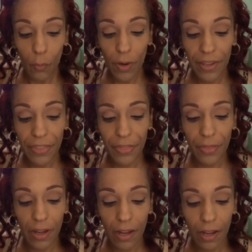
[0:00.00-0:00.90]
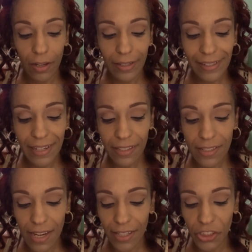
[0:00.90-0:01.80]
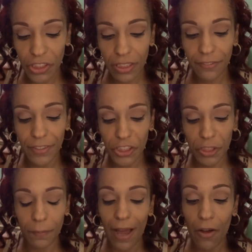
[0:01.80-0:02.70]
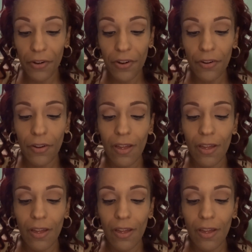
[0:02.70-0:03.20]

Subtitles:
with the NYX HD finishing powder